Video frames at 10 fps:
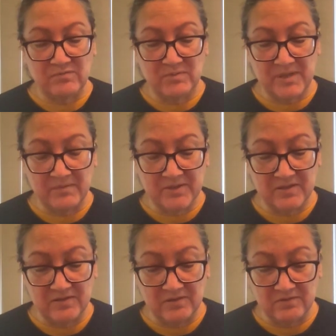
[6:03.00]
would be able to
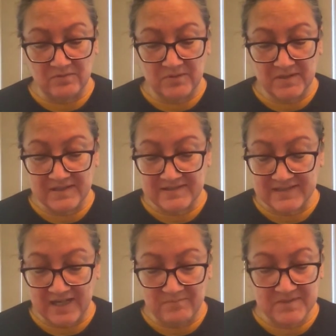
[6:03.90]
do the
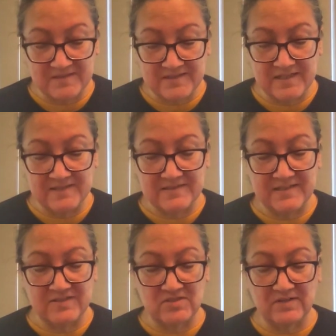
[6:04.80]
same distance
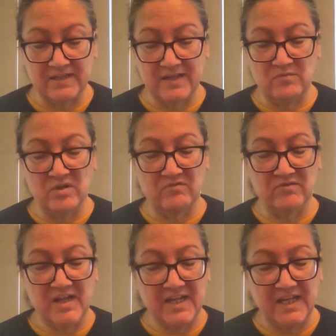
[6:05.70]
in a straight line while
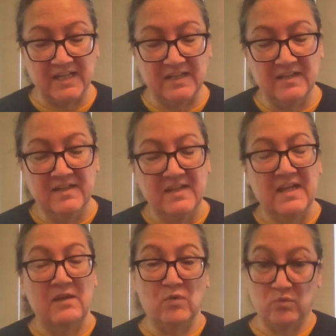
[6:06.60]
running
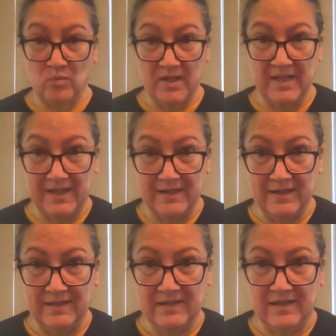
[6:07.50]
with one
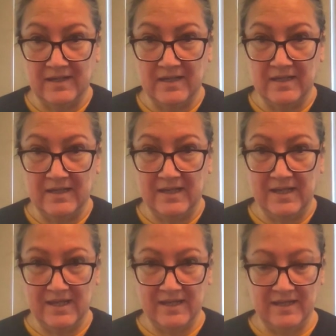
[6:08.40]
hand
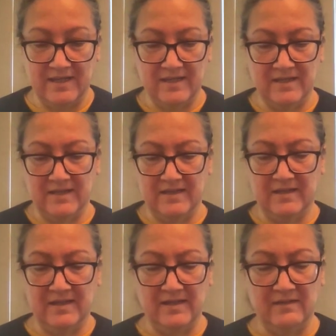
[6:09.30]
in
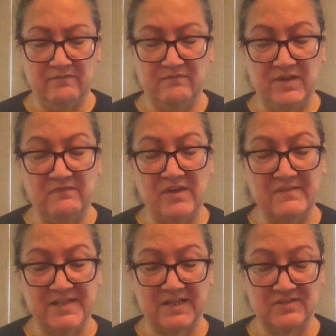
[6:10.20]
5
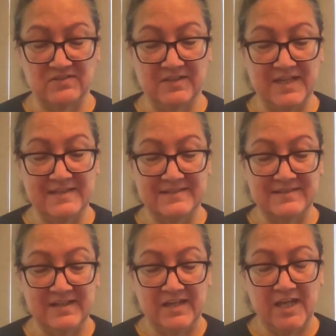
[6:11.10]
seconds or less.
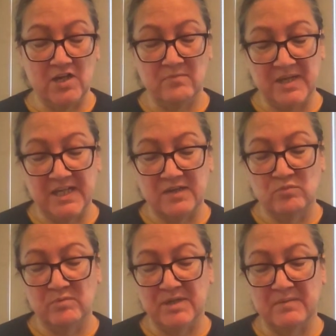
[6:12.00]
Intermediate
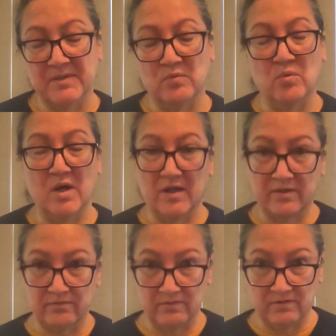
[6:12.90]
would be able to walk
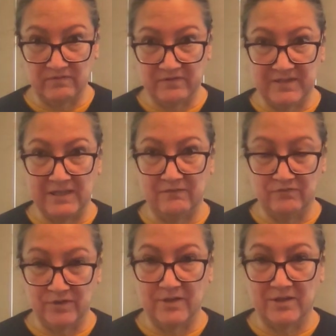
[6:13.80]
through the
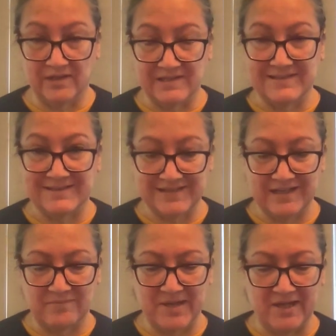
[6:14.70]
15-foot long
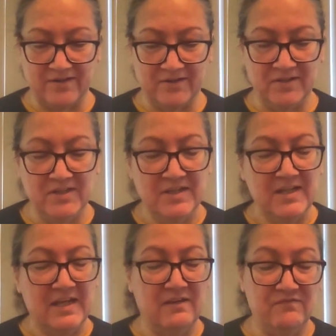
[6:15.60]
zigzag pattern
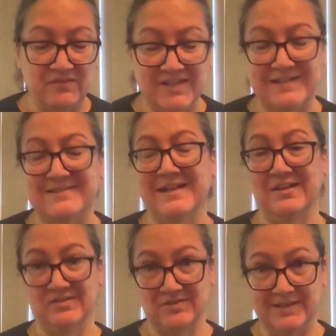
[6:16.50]
in 15
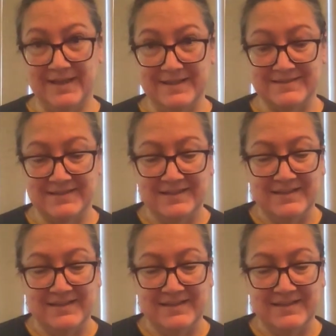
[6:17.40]
seconds or less.